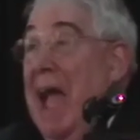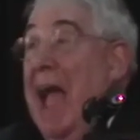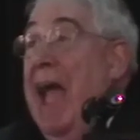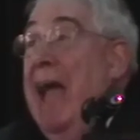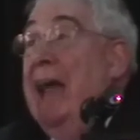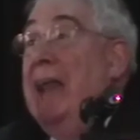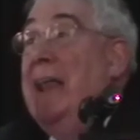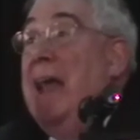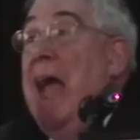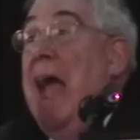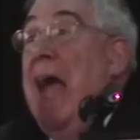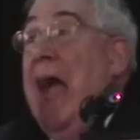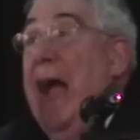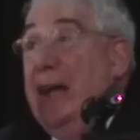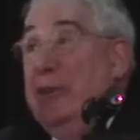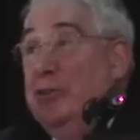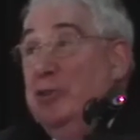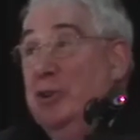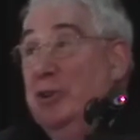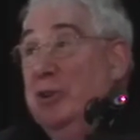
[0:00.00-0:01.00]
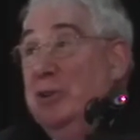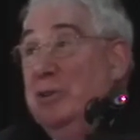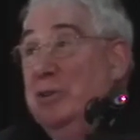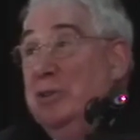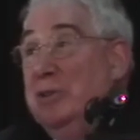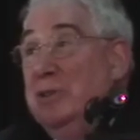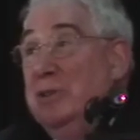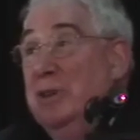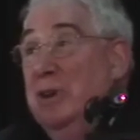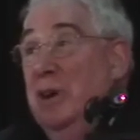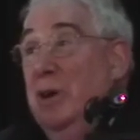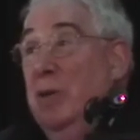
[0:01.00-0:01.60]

and actors